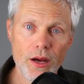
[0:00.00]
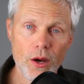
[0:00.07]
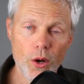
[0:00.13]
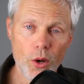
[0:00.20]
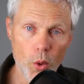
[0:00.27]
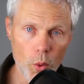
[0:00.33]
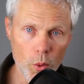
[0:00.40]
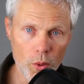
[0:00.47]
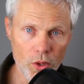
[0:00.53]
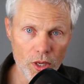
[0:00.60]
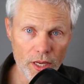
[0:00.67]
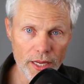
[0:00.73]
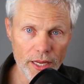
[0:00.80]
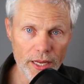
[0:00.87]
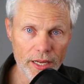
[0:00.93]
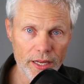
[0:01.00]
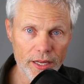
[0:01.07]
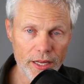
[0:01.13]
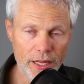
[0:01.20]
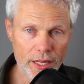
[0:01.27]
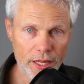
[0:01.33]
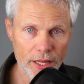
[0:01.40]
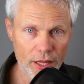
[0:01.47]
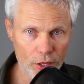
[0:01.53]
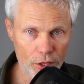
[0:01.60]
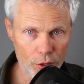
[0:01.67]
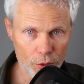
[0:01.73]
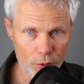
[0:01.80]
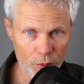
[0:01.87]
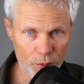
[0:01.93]
Only
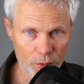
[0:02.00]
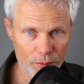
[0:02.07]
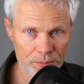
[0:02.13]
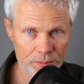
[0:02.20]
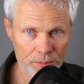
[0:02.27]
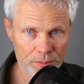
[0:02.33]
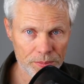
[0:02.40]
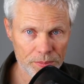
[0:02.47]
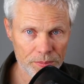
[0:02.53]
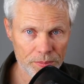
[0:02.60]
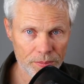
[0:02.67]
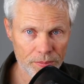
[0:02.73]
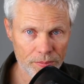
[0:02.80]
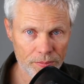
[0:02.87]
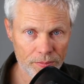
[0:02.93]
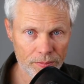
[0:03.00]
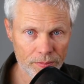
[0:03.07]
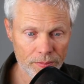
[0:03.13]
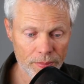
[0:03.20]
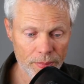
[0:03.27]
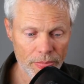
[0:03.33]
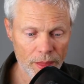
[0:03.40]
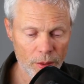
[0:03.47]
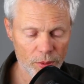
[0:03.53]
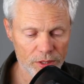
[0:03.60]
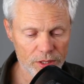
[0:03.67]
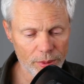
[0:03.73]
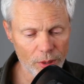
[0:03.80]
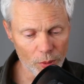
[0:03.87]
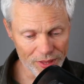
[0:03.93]
you. When I talk
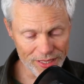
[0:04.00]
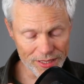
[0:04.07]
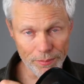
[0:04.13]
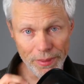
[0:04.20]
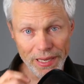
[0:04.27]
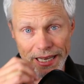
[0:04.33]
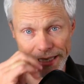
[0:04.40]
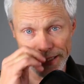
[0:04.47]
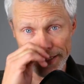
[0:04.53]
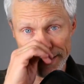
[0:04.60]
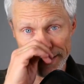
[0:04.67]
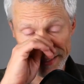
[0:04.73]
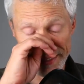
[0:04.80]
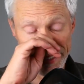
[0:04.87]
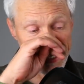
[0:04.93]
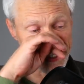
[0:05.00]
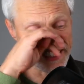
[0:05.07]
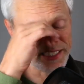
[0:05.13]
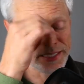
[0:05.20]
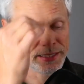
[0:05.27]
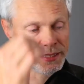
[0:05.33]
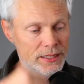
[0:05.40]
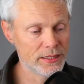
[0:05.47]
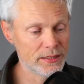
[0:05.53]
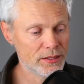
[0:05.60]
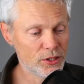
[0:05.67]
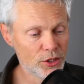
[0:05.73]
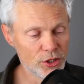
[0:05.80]
about what this means, it's good